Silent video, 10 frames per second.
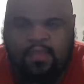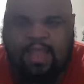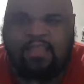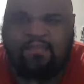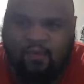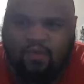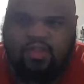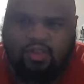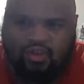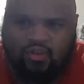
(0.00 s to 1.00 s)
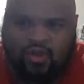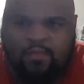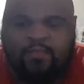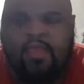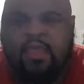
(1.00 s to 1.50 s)
they first in Suicide,
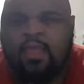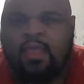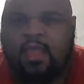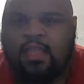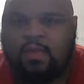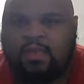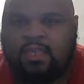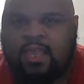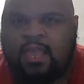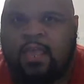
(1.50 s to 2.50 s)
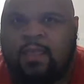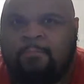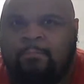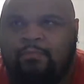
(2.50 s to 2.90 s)
he's basically